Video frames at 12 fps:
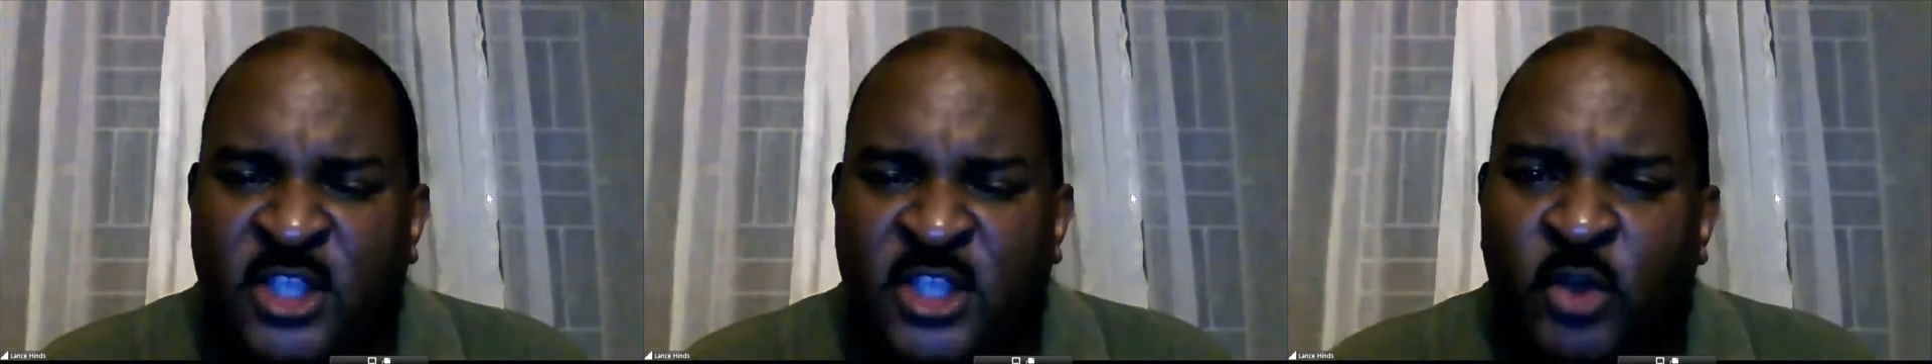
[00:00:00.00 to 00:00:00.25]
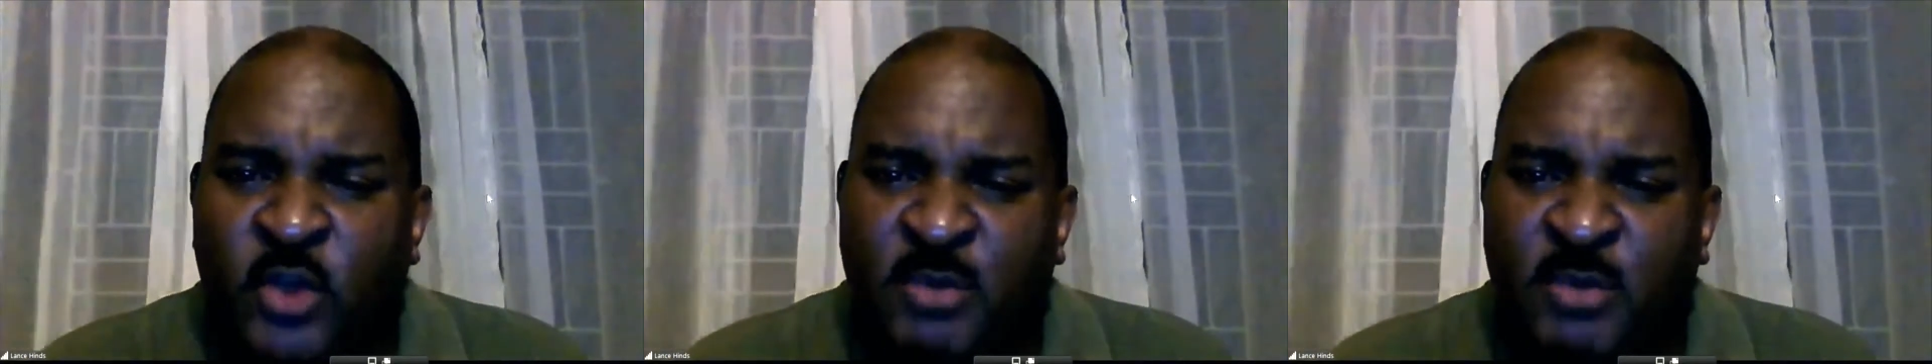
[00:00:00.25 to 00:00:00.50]
So
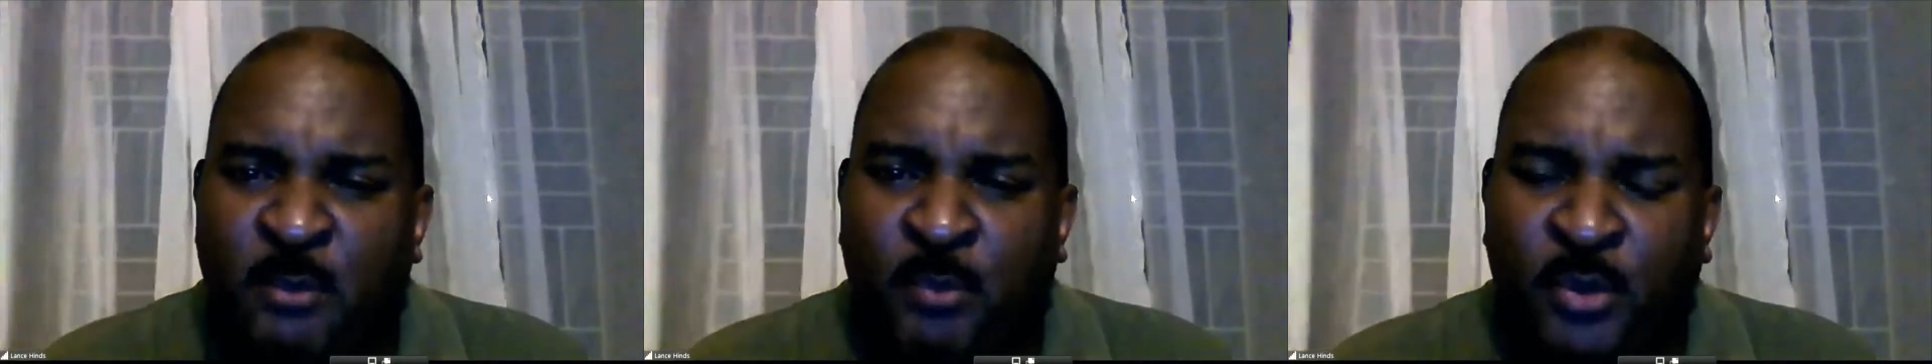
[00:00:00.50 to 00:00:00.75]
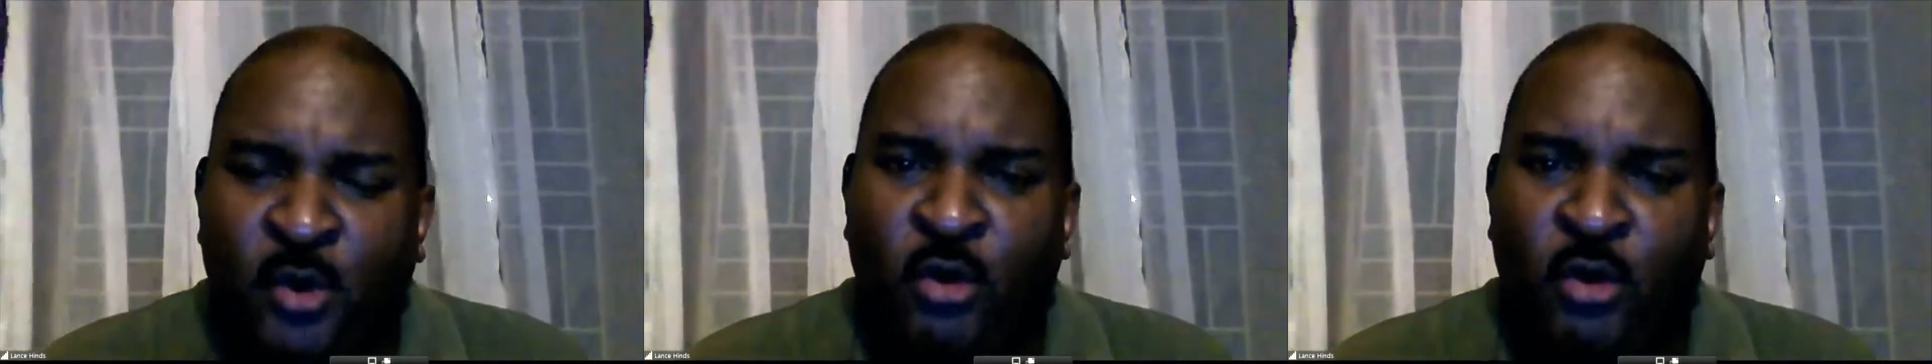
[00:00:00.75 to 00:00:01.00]
we should be
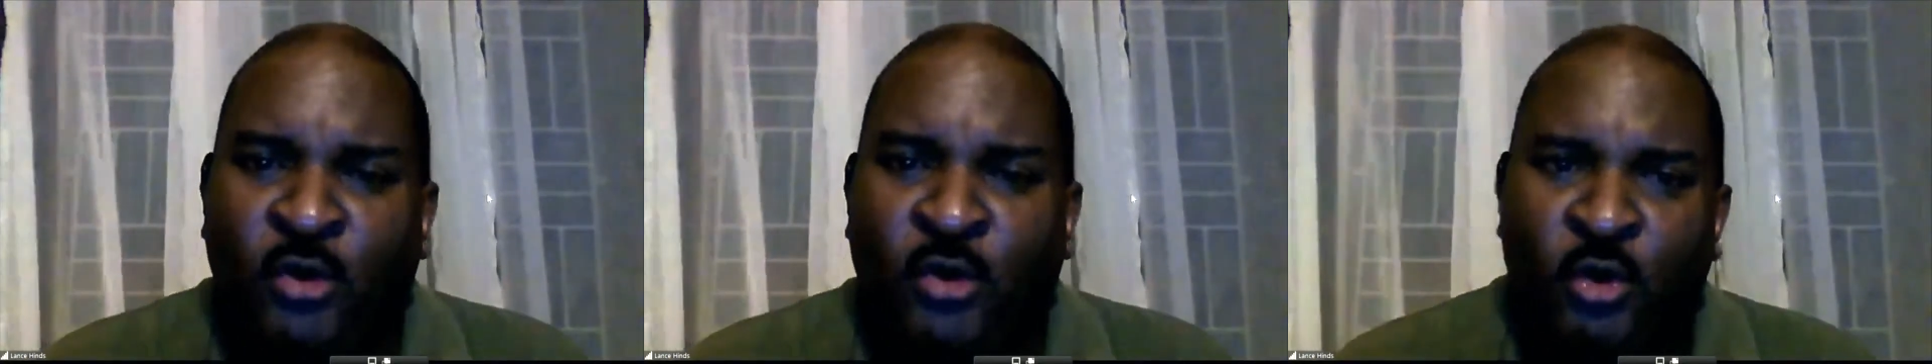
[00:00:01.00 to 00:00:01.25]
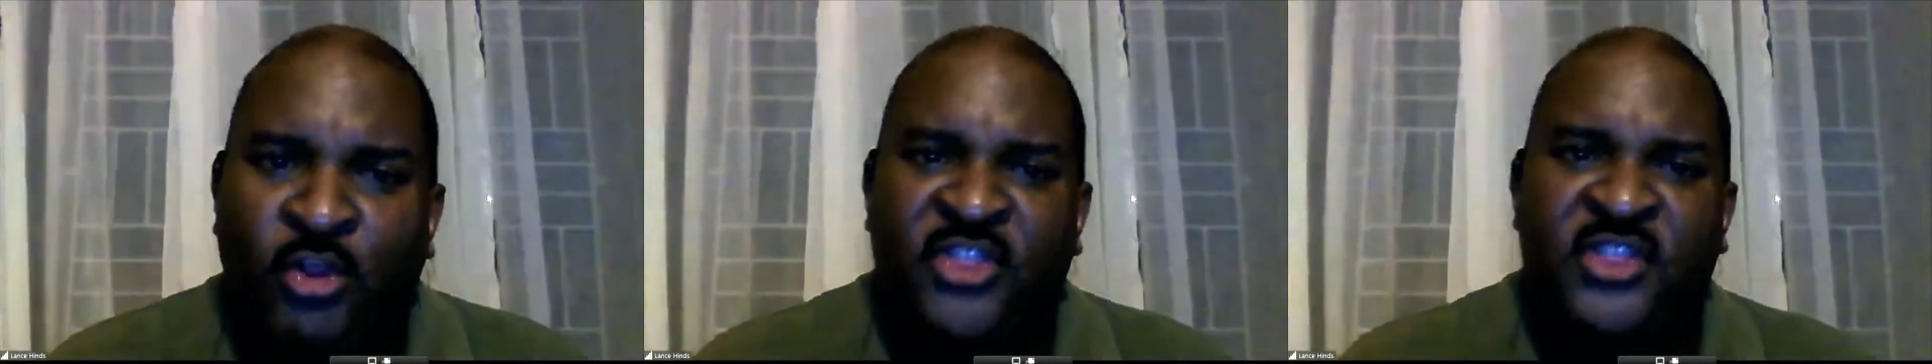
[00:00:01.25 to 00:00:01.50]

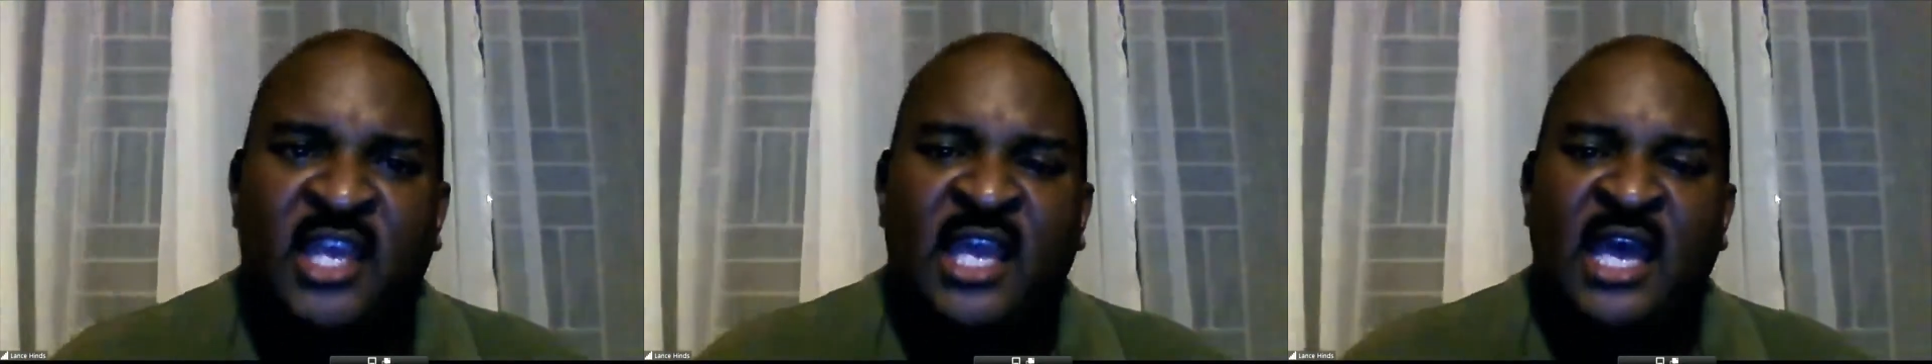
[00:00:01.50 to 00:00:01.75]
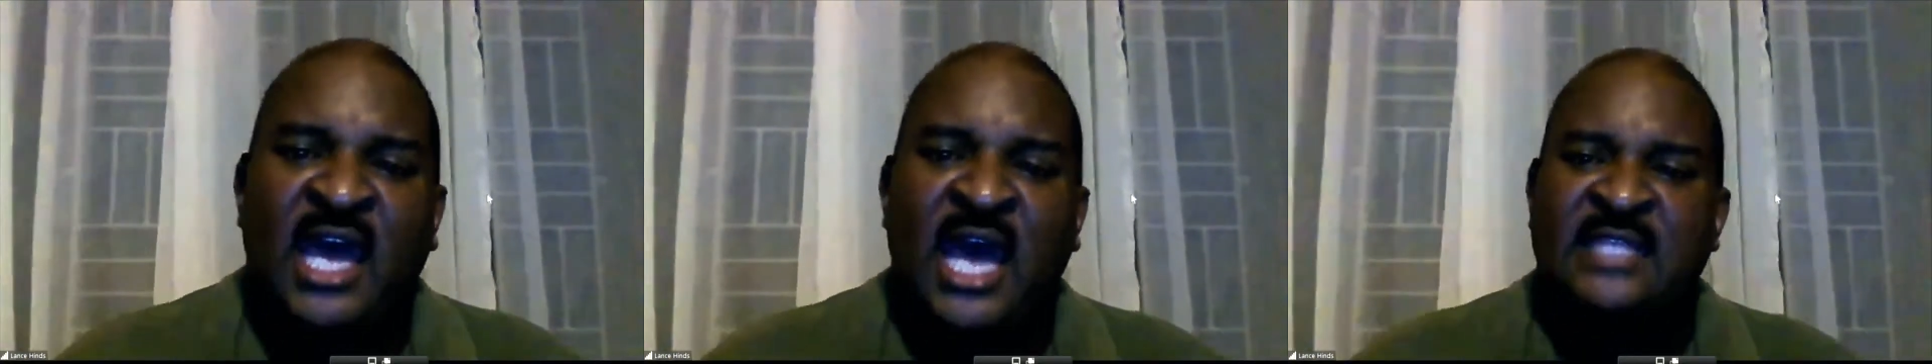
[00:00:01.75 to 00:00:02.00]
pro-growth
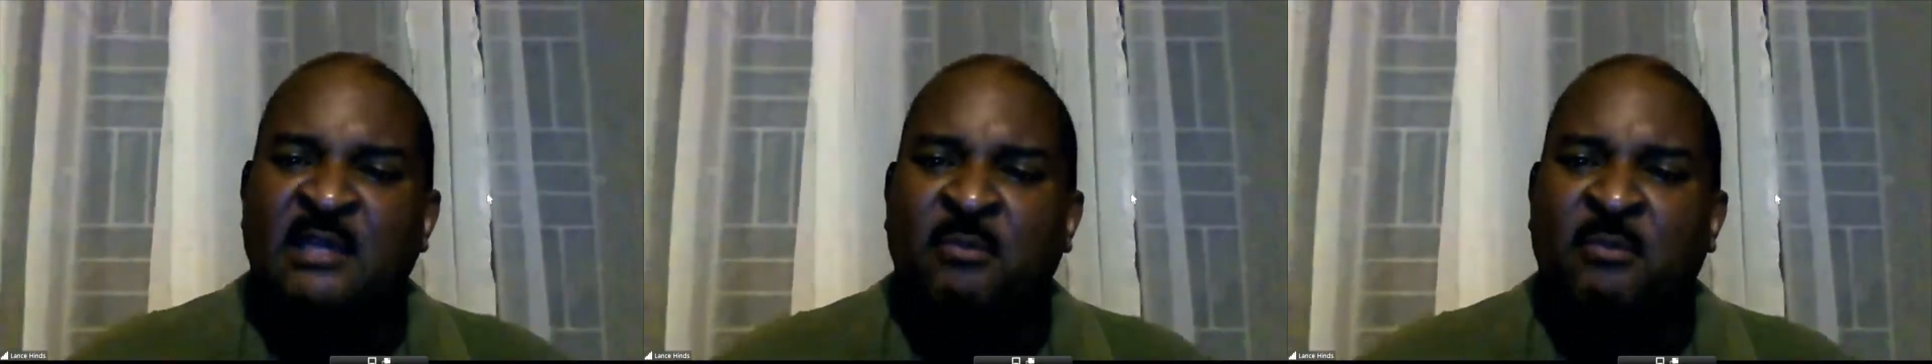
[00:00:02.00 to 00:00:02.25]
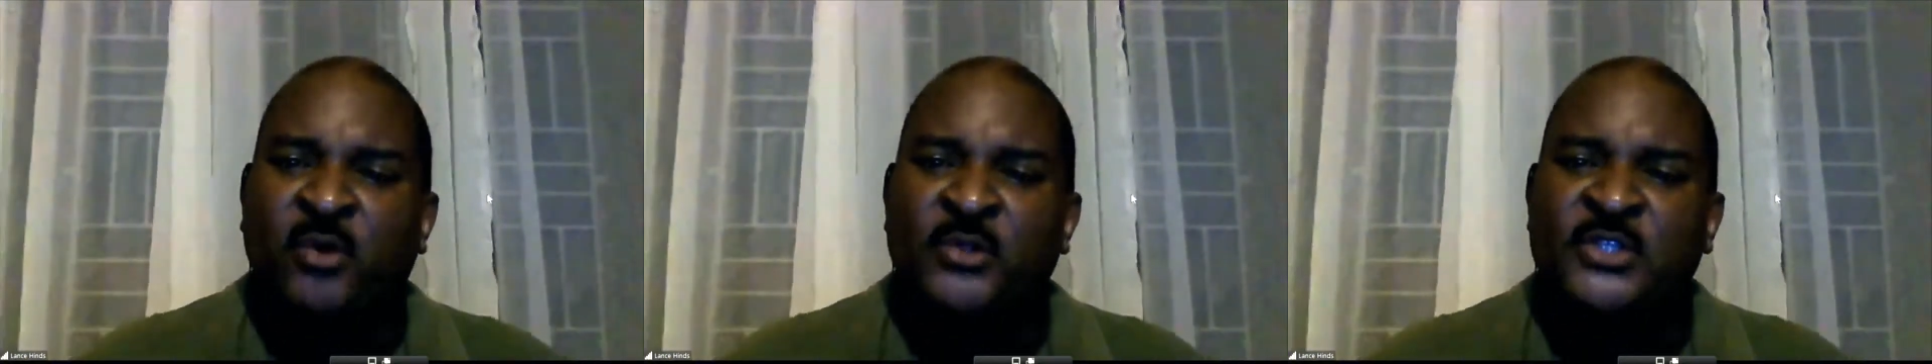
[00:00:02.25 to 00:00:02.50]
as
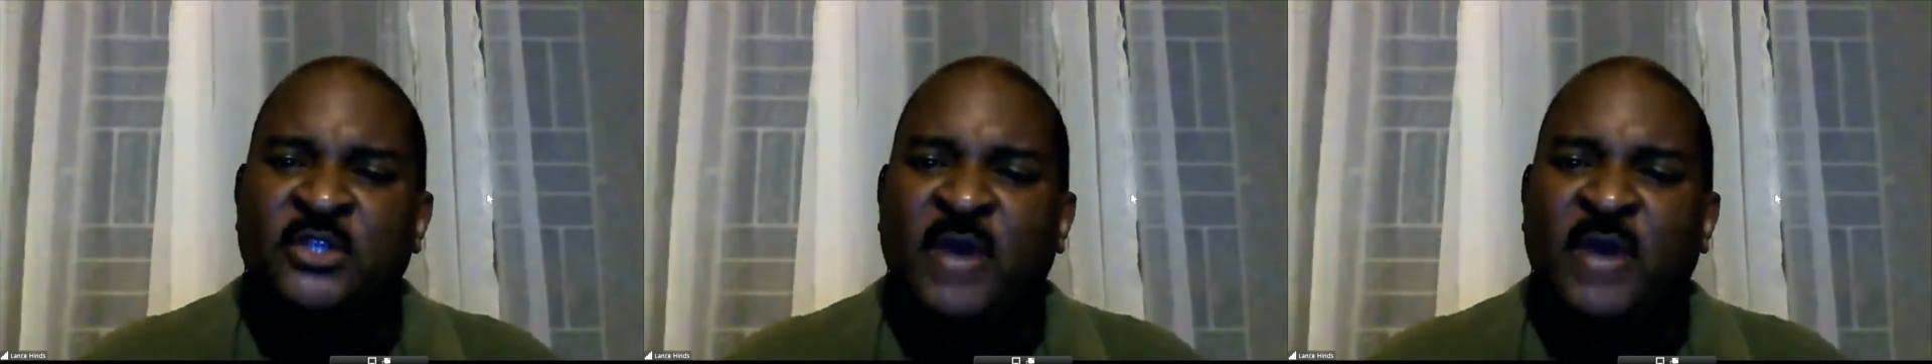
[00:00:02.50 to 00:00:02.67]
opposed to,